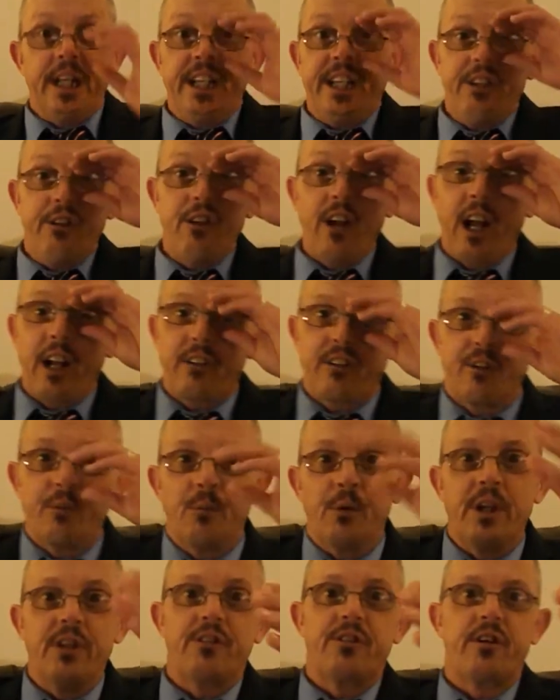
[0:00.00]
Teacher action
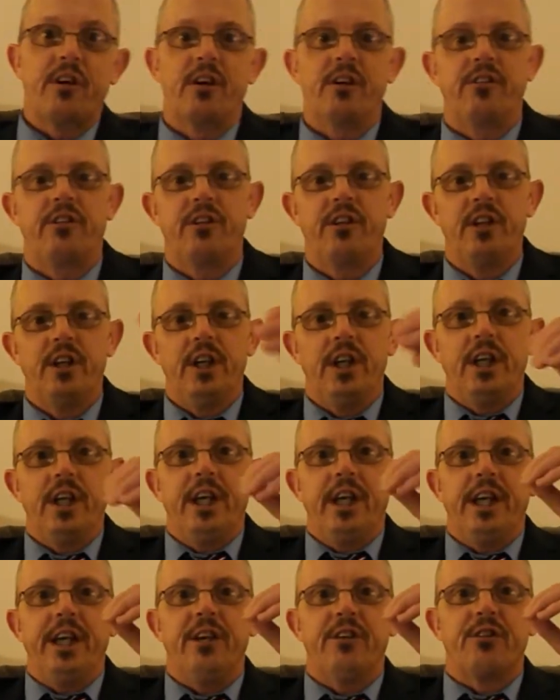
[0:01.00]
research
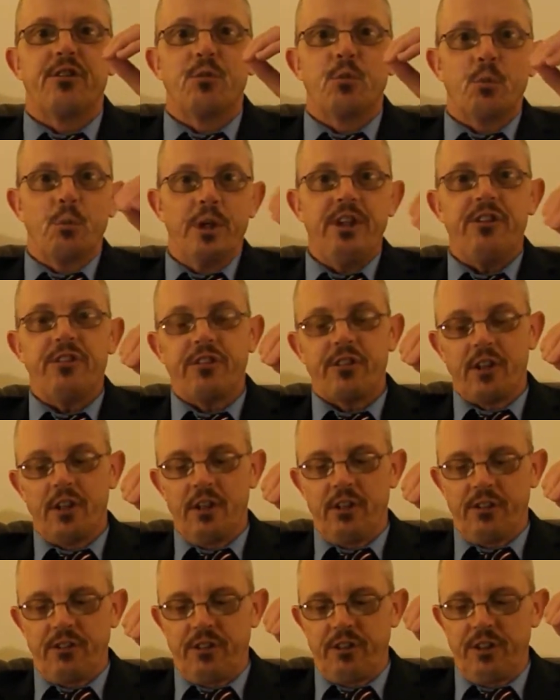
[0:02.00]
is
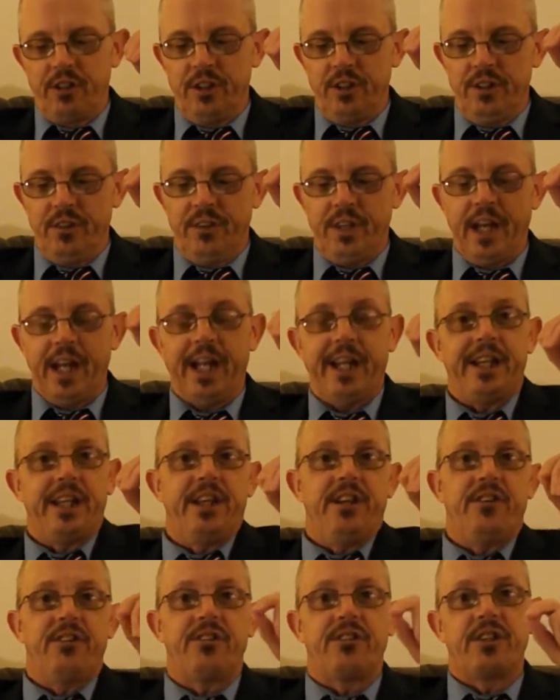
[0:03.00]
research that
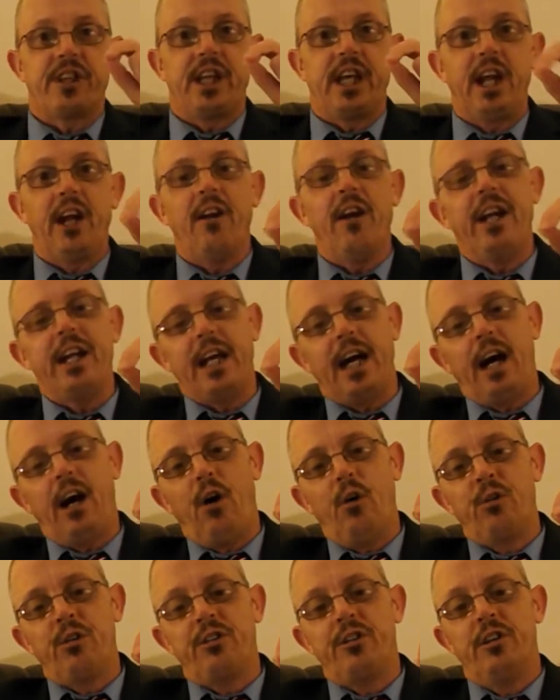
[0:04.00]
is carried
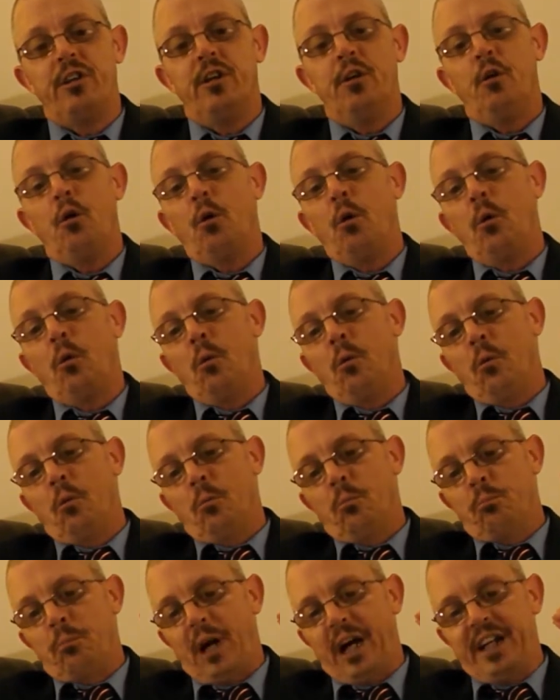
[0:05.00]
out
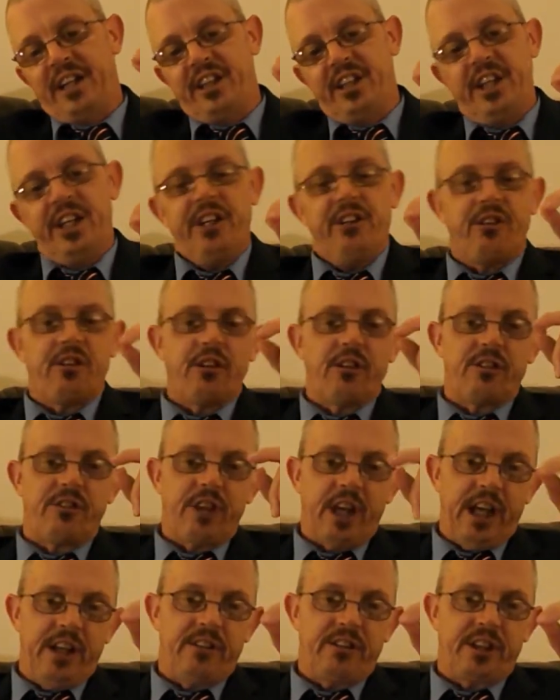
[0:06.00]
by teachers,
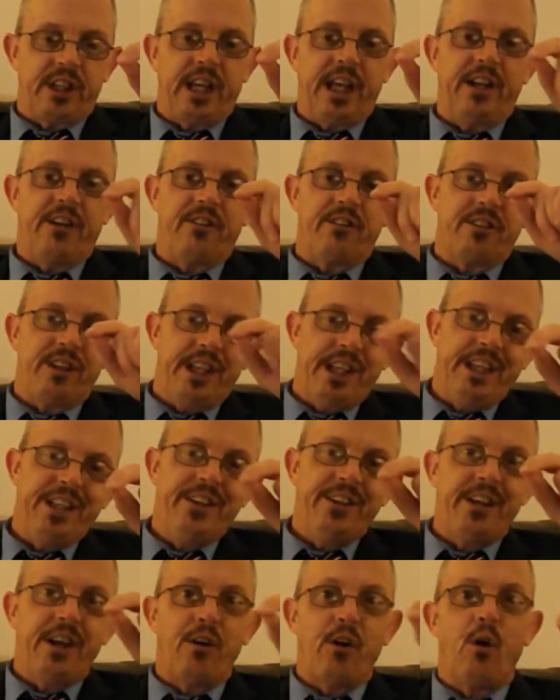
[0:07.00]
educators
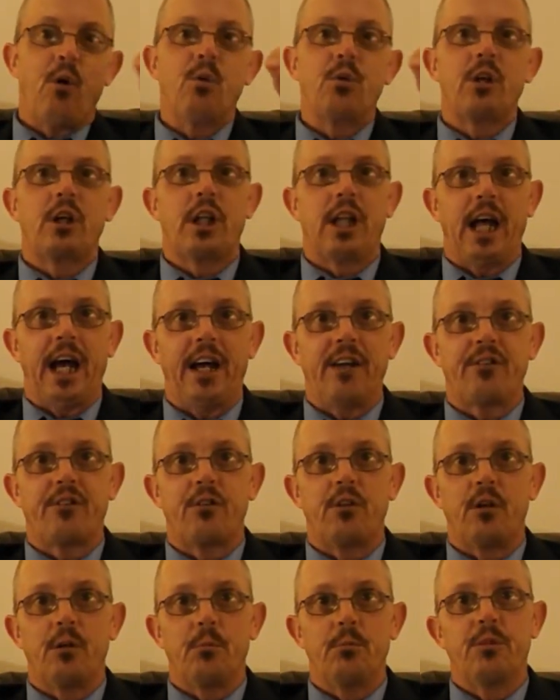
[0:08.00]
in their own
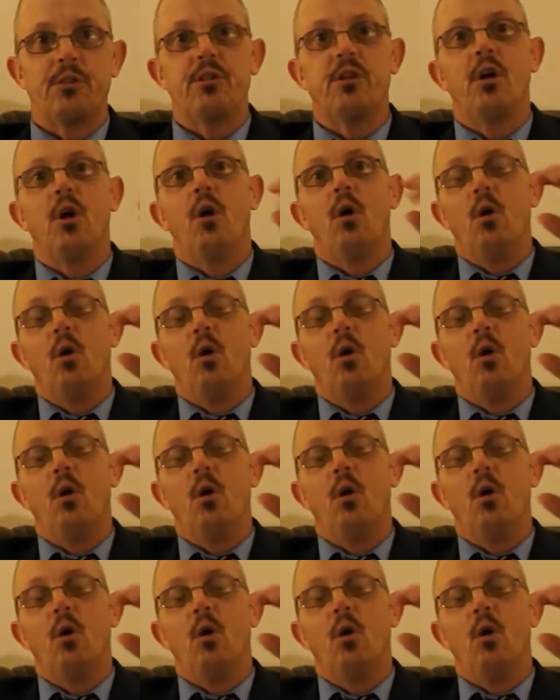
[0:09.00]
classrooms